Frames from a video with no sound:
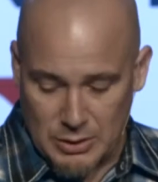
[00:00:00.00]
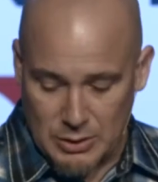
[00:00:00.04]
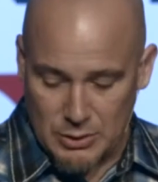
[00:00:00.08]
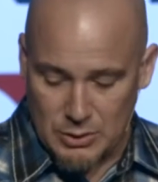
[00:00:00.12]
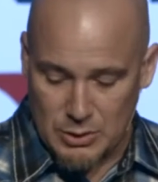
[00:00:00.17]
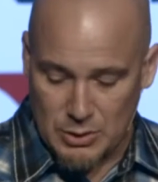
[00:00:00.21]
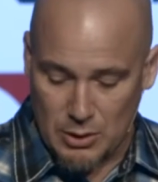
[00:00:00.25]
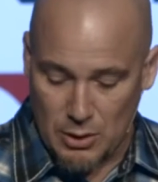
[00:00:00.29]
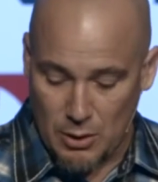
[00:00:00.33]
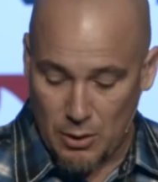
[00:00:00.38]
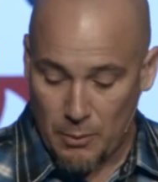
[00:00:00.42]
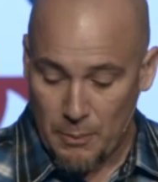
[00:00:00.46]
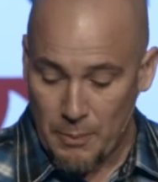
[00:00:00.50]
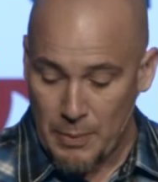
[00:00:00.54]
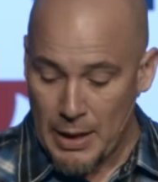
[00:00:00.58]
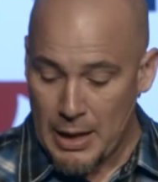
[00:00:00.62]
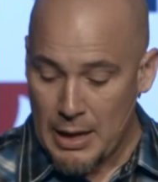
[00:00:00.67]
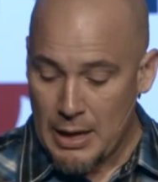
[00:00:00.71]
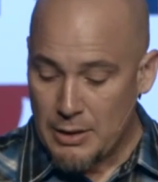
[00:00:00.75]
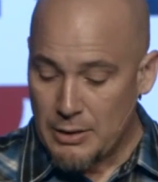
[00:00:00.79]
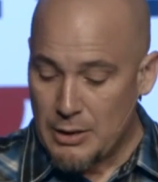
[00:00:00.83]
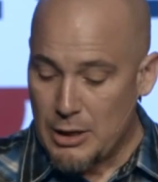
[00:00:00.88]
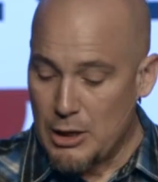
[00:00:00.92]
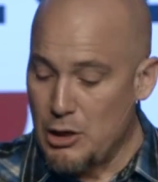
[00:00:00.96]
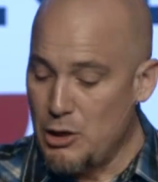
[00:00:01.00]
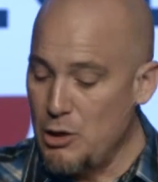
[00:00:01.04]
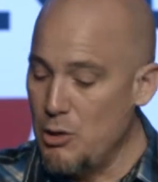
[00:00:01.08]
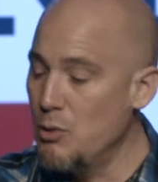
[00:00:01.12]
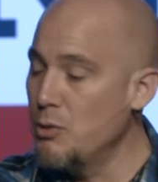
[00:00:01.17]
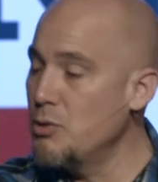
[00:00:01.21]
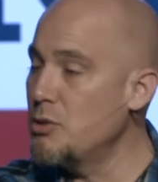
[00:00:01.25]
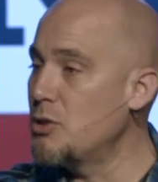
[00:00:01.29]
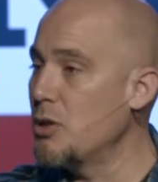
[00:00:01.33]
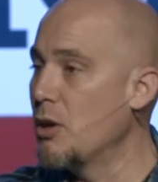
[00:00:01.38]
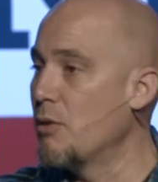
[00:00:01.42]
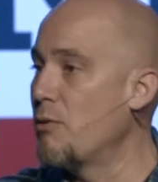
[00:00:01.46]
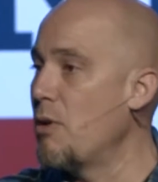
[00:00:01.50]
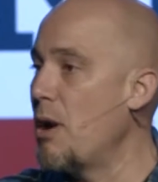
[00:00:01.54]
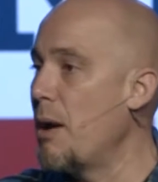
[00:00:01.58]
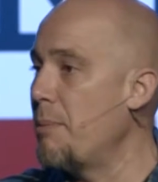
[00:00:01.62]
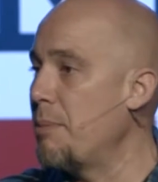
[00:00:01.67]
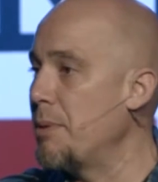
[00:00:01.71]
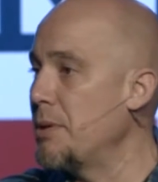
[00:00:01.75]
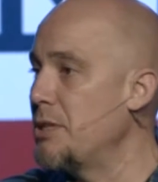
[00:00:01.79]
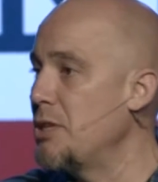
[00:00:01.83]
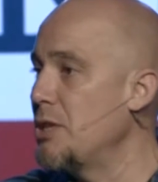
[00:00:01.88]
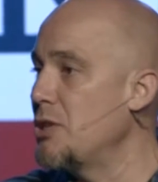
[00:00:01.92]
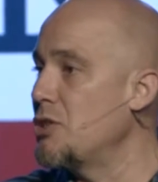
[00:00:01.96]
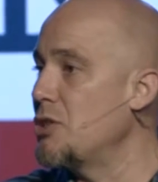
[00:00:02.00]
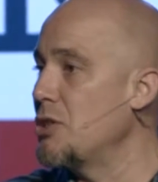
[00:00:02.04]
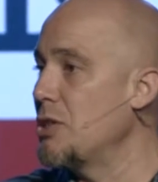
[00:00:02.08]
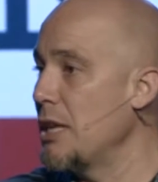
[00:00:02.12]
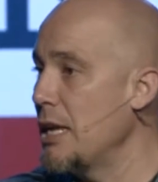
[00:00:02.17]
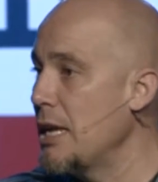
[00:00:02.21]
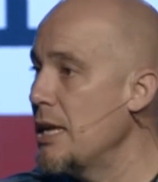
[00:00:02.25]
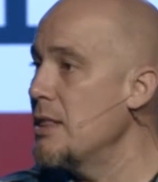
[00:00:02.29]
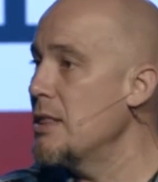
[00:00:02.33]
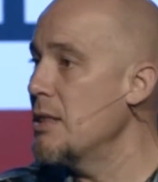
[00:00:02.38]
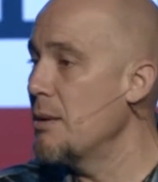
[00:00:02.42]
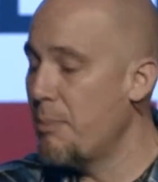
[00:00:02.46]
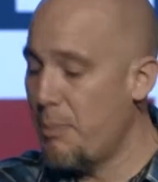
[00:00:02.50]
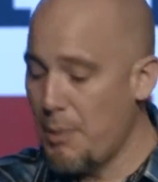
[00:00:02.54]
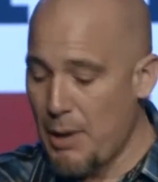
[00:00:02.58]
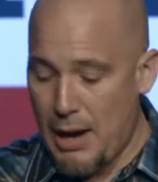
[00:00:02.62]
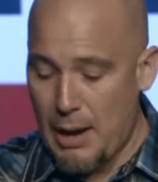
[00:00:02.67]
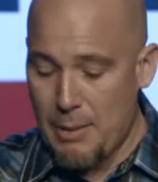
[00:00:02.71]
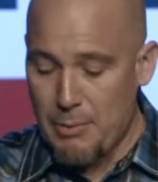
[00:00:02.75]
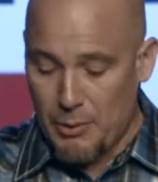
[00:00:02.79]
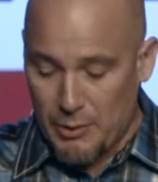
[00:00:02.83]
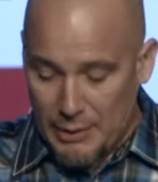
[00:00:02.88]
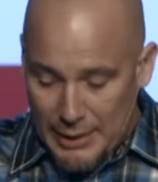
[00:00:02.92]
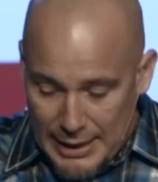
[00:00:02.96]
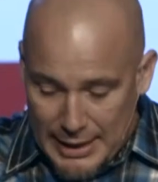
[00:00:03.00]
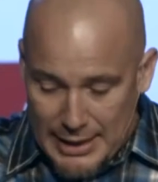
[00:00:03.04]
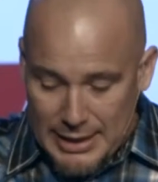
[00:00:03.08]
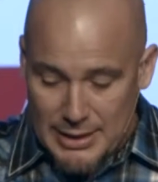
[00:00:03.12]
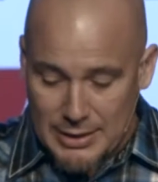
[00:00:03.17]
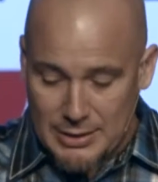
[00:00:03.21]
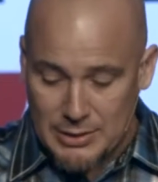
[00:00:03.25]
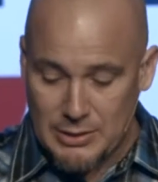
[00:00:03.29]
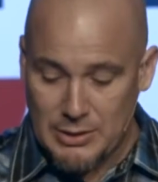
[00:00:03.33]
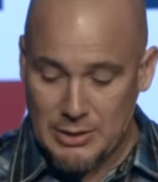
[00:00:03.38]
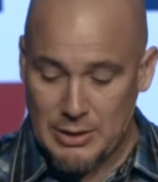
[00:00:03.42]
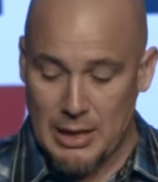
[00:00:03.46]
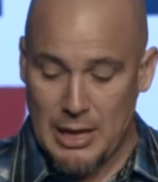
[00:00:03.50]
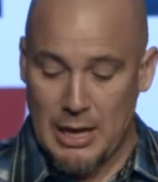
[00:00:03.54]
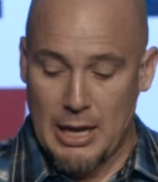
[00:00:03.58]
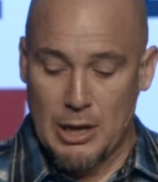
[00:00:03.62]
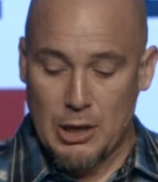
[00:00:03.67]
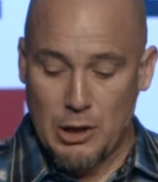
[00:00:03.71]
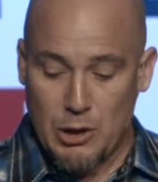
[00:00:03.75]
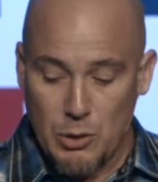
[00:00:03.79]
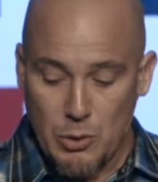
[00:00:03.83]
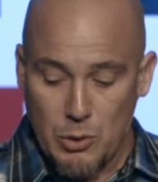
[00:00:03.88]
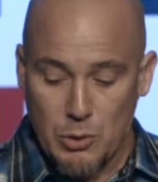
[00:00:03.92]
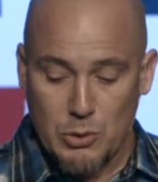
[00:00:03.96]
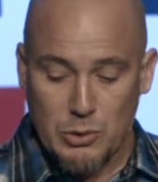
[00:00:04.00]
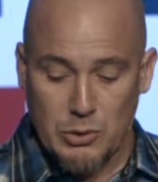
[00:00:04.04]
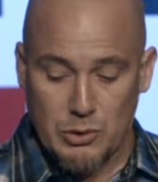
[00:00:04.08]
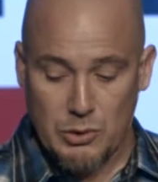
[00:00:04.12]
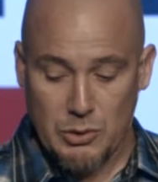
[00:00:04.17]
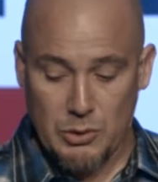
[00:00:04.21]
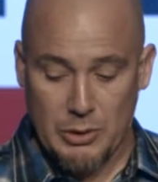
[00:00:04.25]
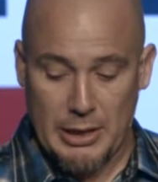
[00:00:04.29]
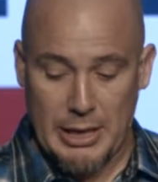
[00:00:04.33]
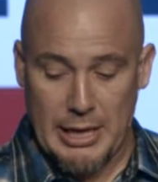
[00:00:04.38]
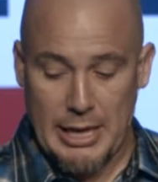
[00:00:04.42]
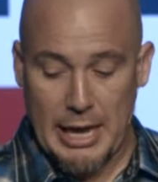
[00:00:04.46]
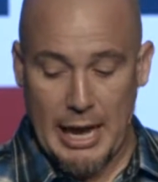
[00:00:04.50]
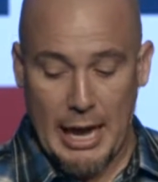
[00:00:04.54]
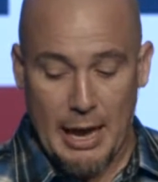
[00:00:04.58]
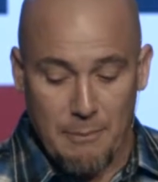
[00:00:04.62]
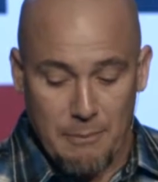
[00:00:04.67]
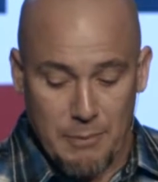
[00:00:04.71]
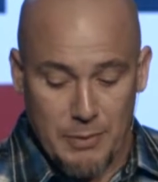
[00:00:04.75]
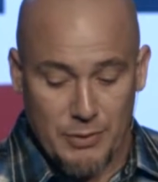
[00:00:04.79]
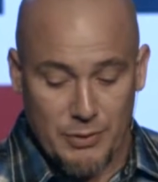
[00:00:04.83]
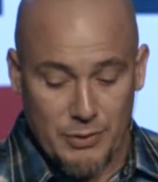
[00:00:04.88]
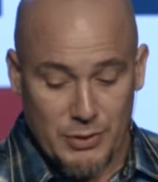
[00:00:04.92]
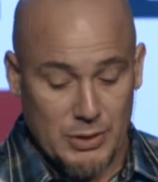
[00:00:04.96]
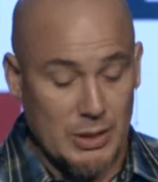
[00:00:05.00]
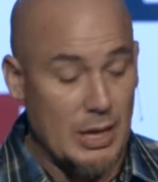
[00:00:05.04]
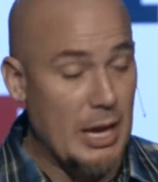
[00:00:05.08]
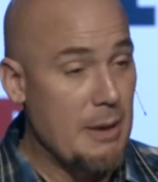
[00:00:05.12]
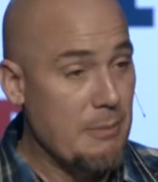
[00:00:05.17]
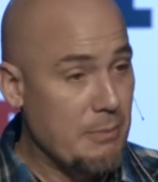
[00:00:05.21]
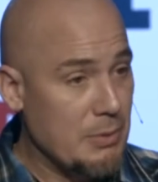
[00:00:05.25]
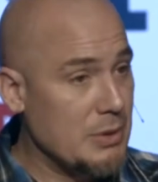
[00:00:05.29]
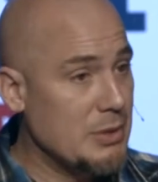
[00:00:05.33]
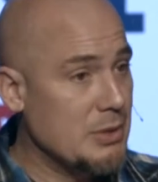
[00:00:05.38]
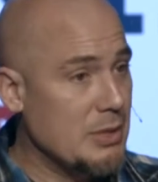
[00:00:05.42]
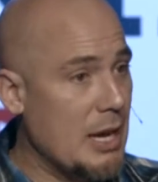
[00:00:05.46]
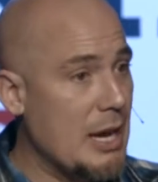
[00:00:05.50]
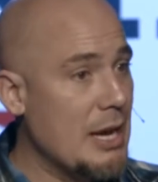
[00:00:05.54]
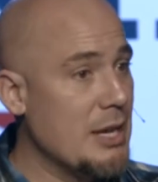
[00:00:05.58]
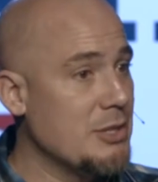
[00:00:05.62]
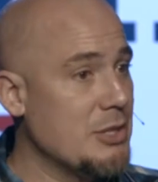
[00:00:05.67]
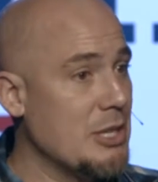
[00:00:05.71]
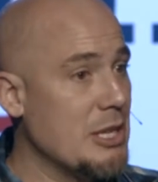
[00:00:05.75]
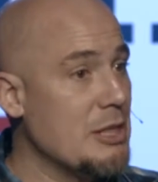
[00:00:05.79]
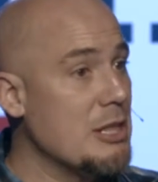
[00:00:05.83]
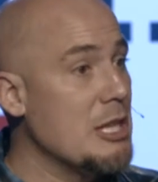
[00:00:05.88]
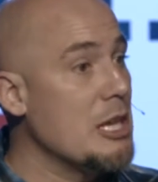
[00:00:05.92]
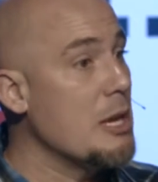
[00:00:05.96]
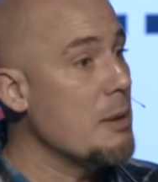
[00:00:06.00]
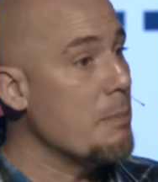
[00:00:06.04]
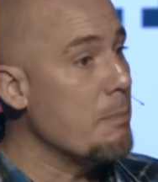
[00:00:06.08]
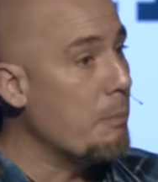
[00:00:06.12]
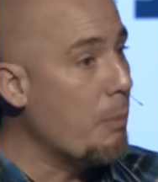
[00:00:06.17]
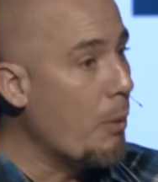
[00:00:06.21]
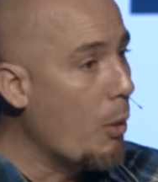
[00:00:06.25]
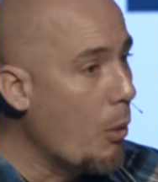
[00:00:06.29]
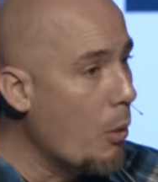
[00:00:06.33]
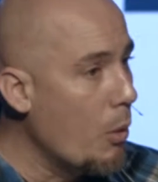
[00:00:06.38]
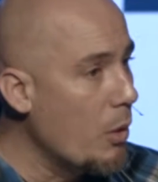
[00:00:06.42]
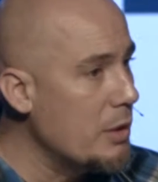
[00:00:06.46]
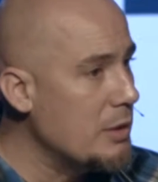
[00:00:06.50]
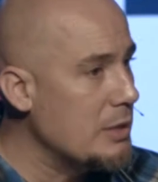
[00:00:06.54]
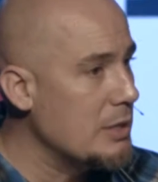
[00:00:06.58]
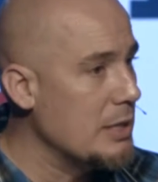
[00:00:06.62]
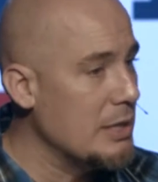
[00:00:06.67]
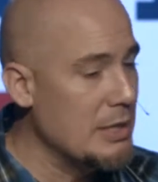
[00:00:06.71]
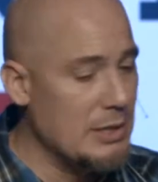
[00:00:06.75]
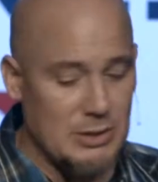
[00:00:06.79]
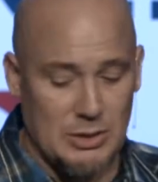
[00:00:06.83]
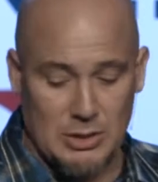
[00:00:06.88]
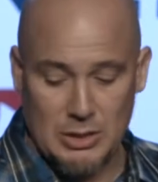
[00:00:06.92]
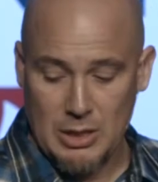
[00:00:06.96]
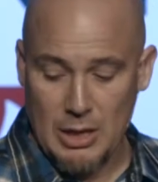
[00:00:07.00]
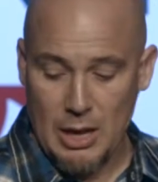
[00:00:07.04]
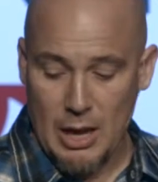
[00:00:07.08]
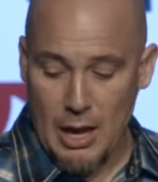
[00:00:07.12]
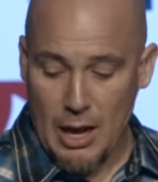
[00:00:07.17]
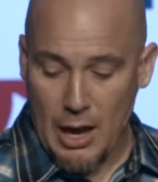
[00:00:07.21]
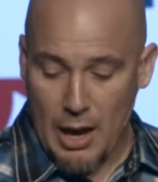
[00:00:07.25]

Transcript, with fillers: And so the use of repetition in the Bible is usually emph- emphasizing the importance